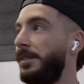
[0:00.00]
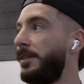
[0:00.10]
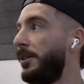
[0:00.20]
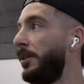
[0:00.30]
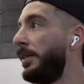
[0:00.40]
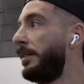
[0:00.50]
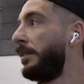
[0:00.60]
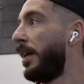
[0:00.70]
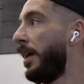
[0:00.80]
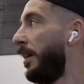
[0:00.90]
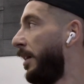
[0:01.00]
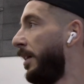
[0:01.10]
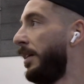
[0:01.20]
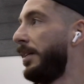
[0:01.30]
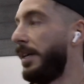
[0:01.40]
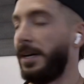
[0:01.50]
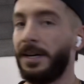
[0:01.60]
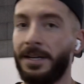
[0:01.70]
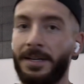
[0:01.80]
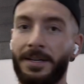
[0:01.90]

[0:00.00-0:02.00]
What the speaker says: So yeah,